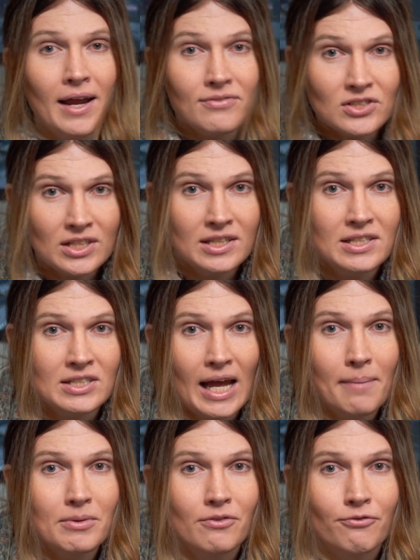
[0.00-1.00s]
I've seen this
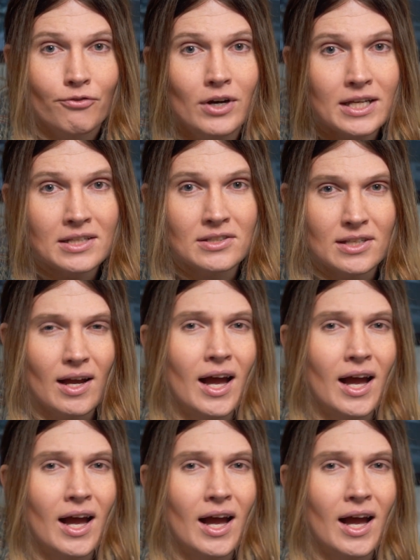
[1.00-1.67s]
happen to friends.